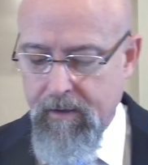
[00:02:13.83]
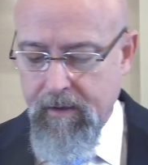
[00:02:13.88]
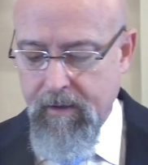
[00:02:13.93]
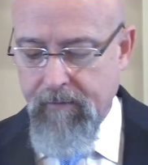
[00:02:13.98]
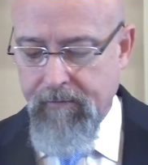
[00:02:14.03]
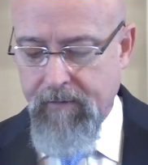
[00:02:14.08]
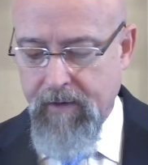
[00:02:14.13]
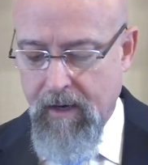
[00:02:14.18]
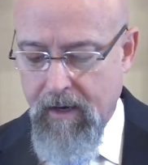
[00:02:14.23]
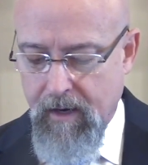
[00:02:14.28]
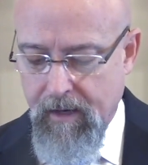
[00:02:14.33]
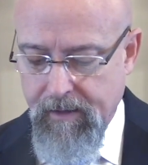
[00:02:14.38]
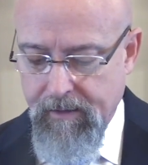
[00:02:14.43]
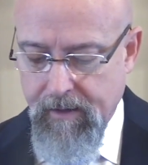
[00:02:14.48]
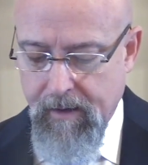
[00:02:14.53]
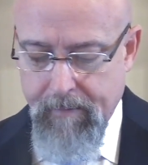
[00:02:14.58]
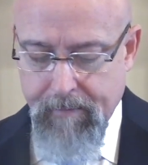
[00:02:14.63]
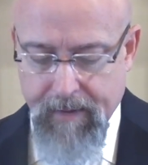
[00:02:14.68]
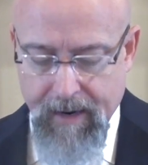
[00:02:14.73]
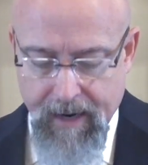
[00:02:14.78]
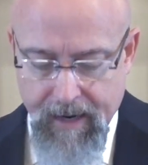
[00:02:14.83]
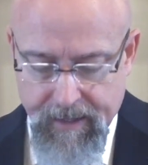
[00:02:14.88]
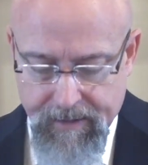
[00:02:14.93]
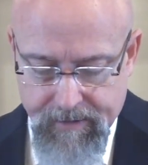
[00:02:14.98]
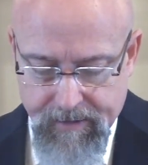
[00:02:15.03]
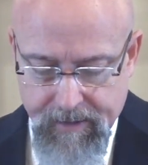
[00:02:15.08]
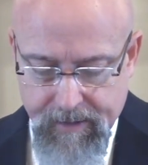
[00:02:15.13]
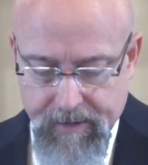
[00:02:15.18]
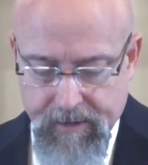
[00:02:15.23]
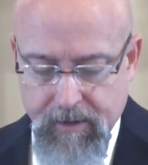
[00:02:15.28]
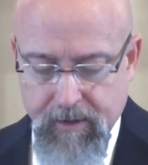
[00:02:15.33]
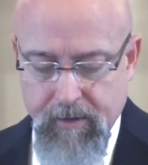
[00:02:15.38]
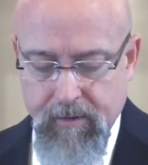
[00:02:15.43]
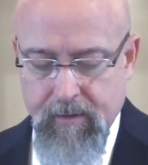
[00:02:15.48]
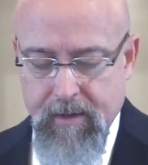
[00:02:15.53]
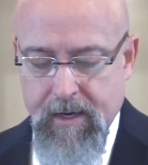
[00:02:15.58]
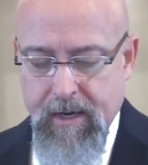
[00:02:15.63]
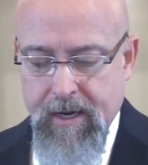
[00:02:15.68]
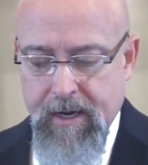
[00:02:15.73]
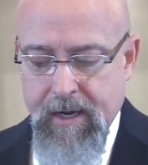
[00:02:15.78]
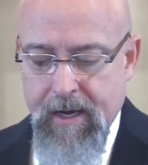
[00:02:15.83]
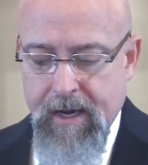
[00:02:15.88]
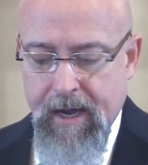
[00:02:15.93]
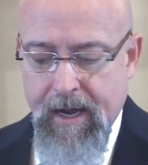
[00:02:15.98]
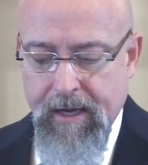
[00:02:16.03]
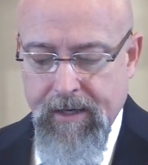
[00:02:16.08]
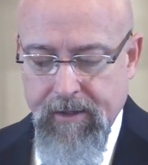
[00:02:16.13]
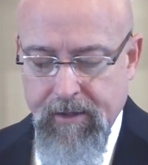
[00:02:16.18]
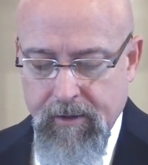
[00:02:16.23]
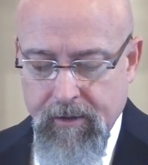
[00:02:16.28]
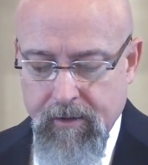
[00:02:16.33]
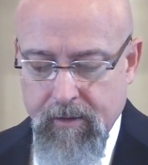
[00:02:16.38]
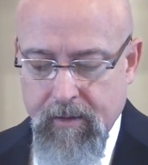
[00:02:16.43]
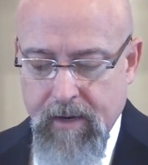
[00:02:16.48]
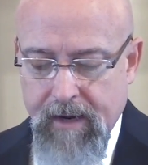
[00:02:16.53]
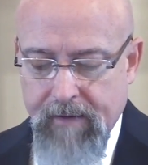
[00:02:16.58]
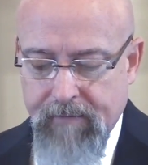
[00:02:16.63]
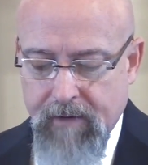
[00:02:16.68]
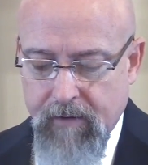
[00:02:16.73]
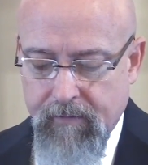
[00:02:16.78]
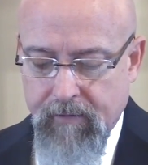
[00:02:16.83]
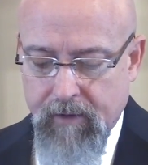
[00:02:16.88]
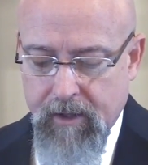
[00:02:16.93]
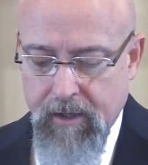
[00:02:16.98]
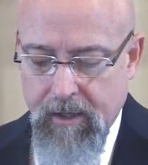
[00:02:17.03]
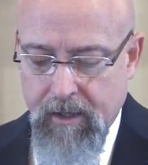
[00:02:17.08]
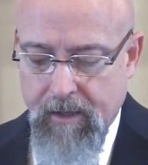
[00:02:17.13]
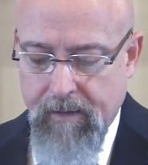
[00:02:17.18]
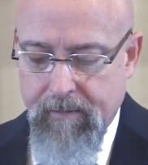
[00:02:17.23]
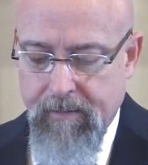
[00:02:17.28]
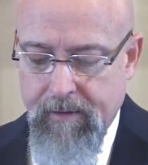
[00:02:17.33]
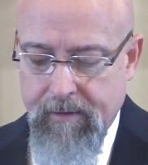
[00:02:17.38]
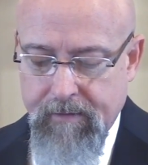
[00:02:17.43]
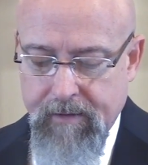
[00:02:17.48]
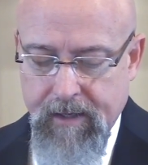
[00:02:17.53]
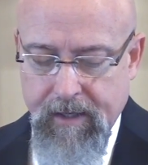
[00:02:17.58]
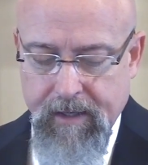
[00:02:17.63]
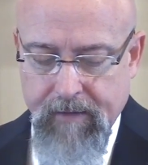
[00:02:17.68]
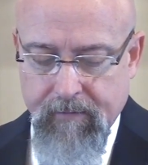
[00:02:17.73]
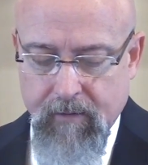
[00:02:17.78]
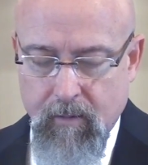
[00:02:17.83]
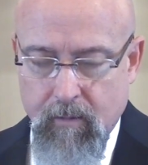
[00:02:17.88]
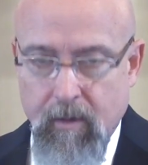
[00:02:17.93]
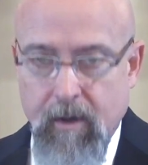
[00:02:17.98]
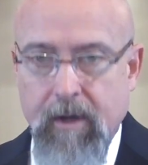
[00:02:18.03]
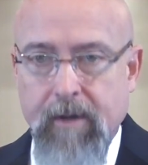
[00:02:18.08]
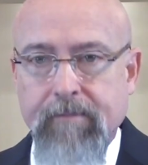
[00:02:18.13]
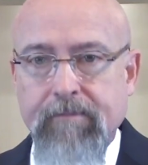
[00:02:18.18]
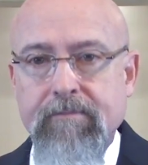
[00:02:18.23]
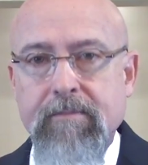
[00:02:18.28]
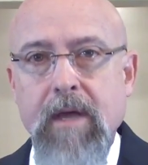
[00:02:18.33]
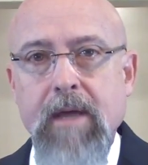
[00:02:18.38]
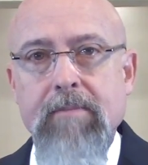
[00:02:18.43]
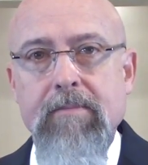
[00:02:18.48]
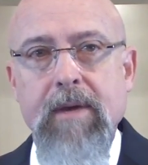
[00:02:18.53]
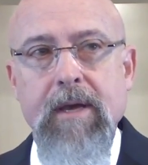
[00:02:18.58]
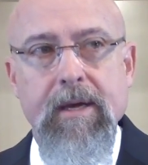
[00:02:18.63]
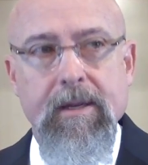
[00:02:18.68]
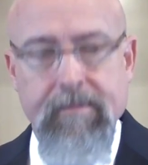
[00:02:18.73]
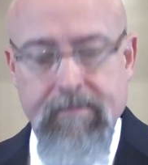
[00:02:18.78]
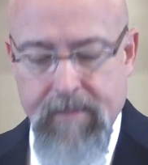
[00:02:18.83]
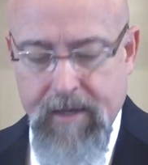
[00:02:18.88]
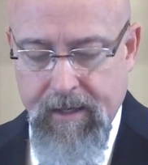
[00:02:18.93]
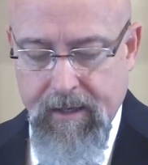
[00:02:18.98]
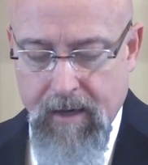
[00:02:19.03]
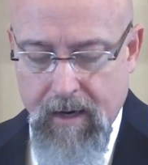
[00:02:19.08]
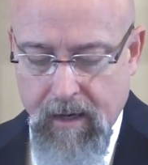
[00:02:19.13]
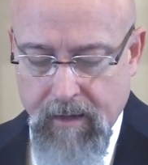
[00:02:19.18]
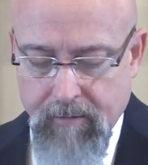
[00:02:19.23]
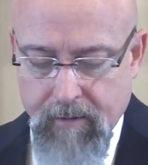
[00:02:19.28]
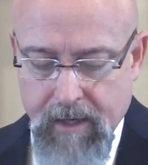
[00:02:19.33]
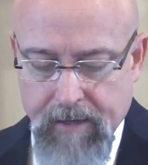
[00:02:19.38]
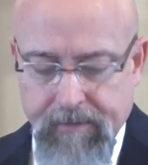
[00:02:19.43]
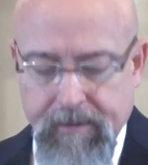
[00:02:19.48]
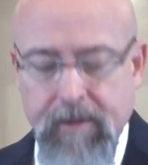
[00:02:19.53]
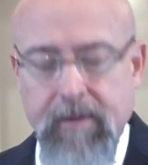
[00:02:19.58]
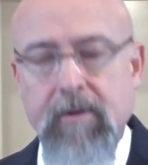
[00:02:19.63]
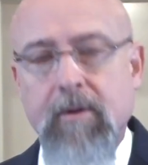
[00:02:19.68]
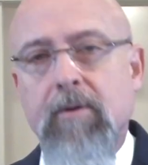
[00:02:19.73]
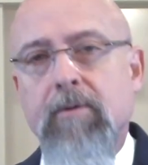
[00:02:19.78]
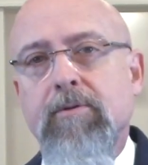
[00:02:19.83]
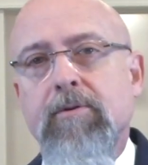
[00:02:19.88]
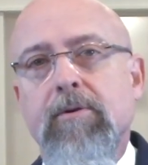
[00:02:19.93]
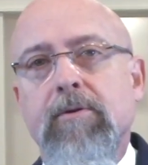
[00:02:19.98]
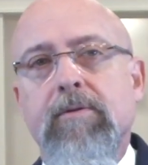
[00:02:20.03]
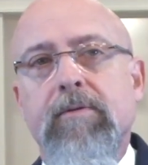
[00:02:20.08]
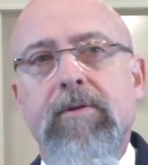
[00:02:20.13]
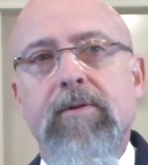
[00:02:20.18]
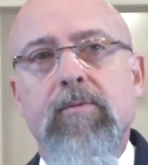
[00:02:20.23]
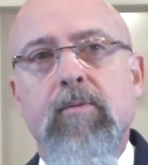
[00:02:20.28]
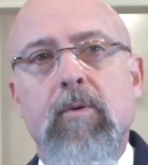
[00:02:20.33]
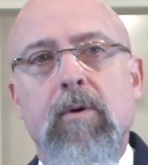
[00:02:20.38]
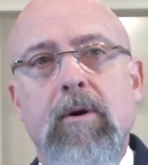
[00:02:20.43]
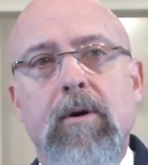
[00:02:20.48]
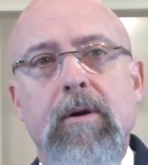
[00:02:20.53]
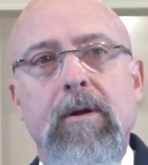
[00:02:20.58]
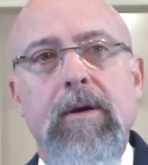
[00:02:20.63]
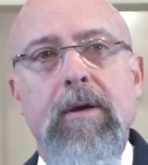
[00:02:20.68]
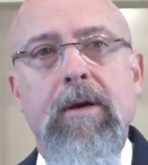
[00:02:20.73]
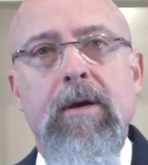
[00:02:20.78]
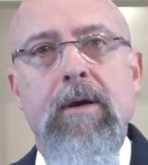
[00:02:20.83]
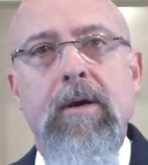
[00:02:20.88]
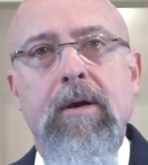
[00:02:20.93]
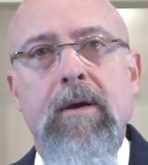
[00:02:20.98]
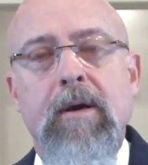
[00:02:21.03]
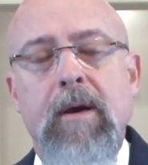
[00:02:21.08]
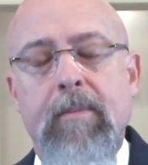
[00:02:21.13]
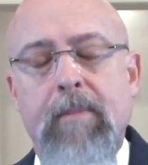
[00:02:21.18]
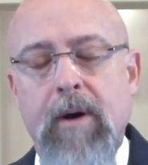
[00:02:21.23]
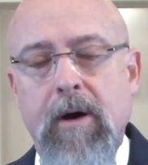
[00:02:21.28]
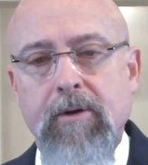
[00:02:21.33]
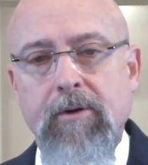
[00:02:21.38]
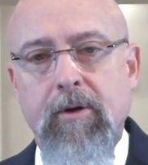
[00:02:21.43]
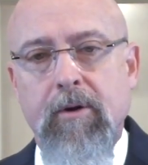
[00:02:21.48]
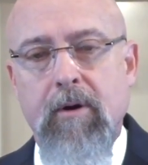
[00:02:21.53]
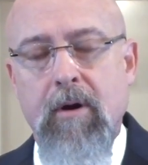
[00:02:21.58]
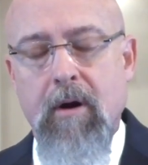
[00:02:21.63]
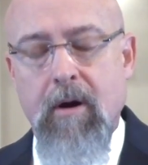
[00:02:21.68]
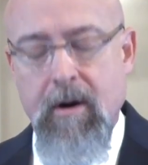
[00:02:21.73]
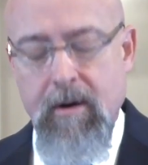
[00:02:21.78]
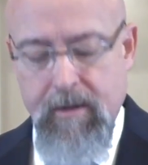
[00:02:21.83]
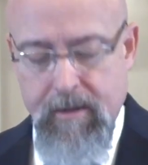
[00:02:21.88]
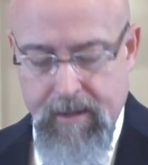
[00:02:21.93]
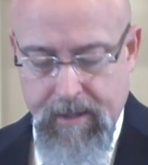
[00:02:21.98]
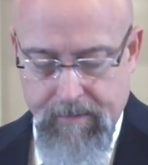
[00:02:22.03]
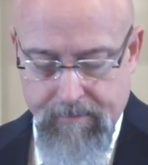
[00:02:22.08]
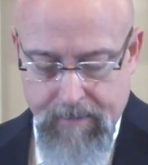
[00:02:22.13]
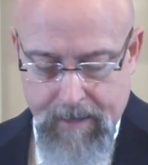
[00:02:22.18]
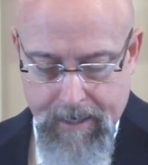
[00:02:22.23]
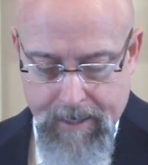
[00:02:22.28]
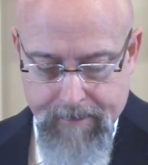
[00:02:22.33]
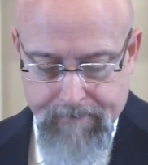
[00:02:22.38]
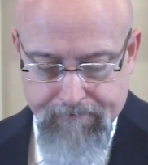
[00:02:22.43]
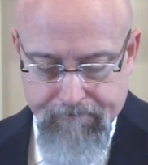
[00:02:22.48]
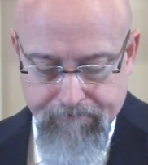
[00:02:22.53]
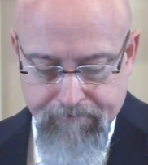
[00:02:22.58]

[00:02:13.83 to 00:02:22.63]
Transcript: of God abides in you, and you have overcome the evil one. Amen. May God write the eternal truths of his word upon your heart and mine.